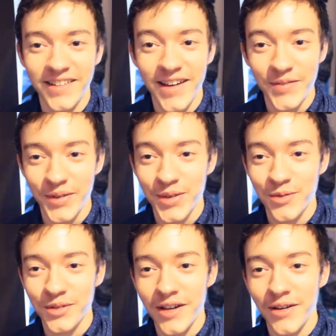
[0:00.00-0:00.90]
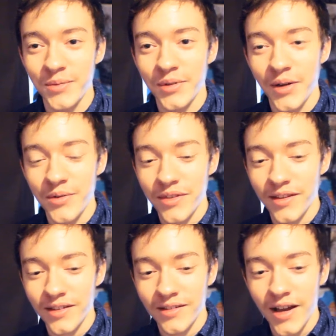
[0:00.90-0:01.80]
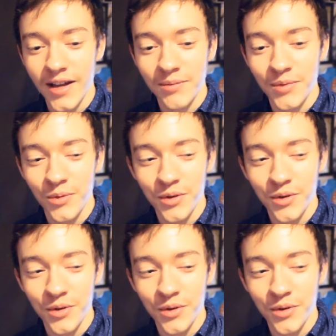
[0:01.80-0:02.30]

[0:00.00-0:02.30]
I felt so terrible. I was like, I am the